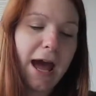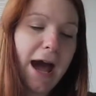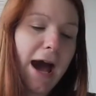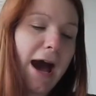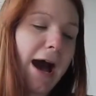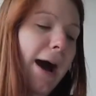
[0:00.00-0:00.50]

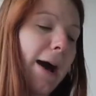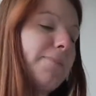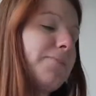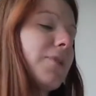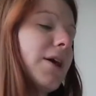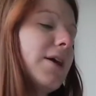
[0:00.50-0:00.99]

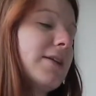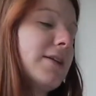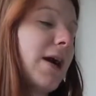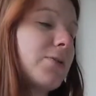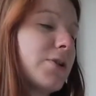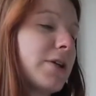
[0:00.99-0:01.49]

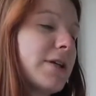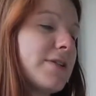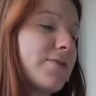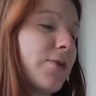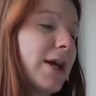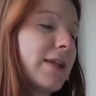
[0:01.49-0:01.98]
The author
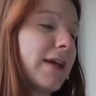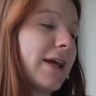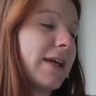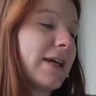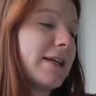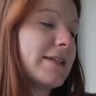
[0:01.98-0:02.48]
is
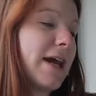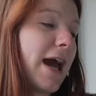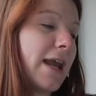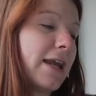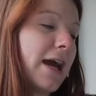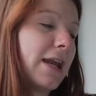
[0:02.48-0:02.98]
writing that
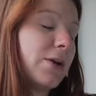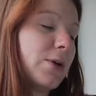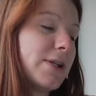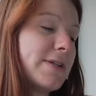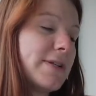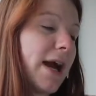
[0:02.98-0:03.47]
an
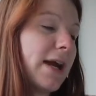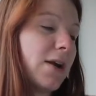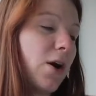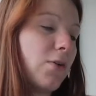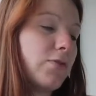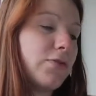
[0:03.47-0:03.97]
annual
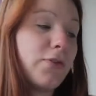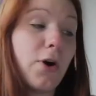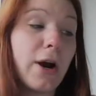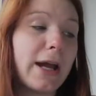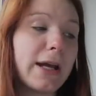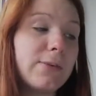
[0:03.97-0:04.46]
cycle of
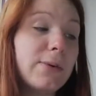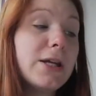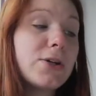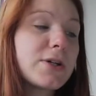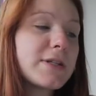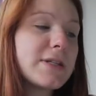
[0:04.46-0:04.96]
4
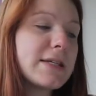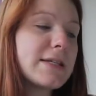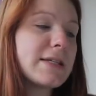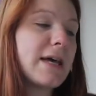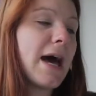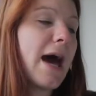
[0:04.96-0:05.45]

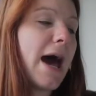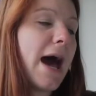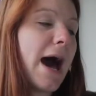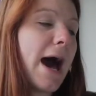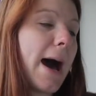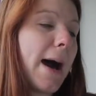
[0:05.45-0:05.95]
equinoxes
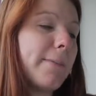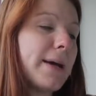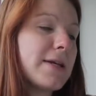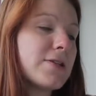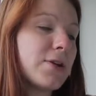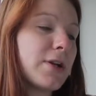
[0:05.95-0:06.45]

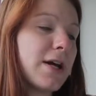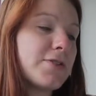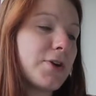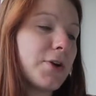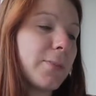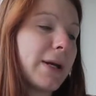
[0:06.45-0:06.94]
based on
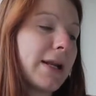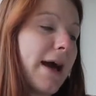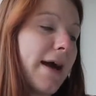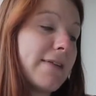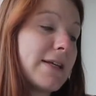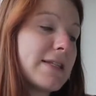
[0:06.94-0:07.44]
astronomical
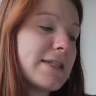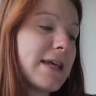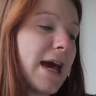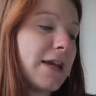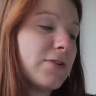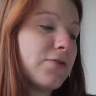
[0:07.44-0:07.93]
events
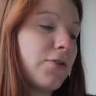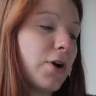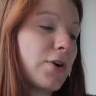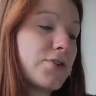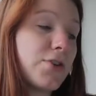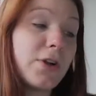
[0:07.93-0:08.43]
and
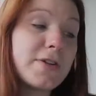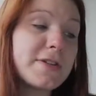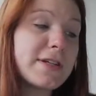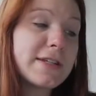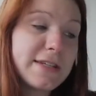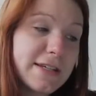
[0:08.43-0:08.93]
4
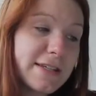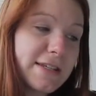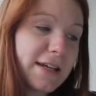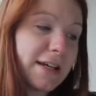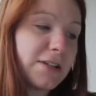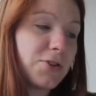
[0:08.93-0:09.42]
solstices,
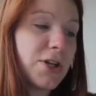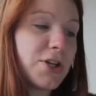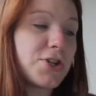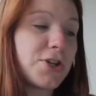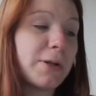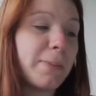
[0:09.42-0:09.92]

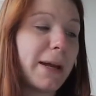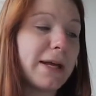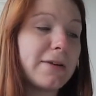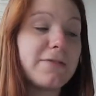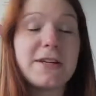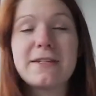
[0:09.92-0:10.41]
traditional
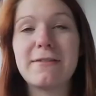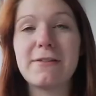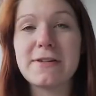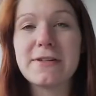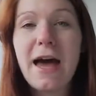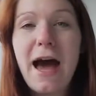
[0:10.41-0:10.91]
pagan
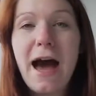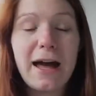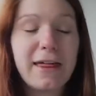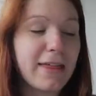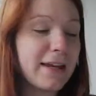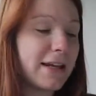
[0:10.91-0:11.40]
festivals.
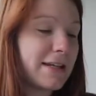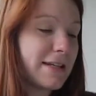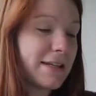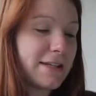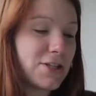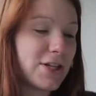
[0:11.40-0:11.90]
I think that
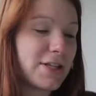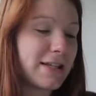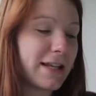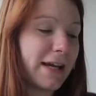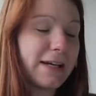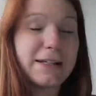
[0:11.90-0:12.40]
this is
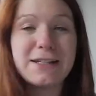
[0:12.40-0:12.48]
just like a